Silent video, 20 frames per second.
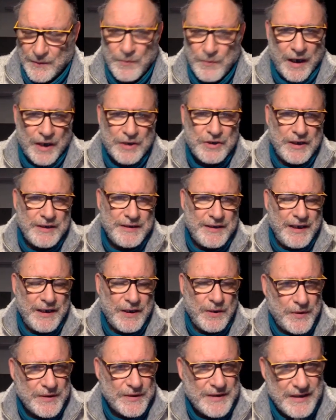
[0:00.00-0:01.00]
we're actually
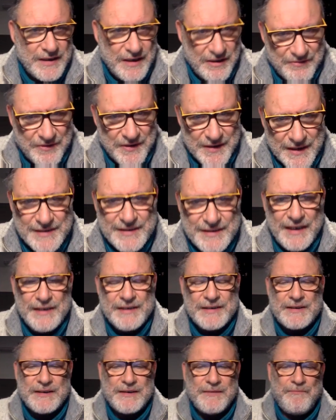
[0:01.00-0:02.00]
dealing with a different
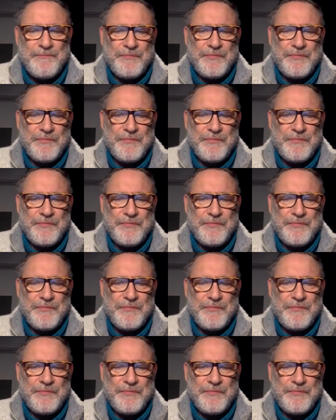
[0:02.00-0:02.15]
disease.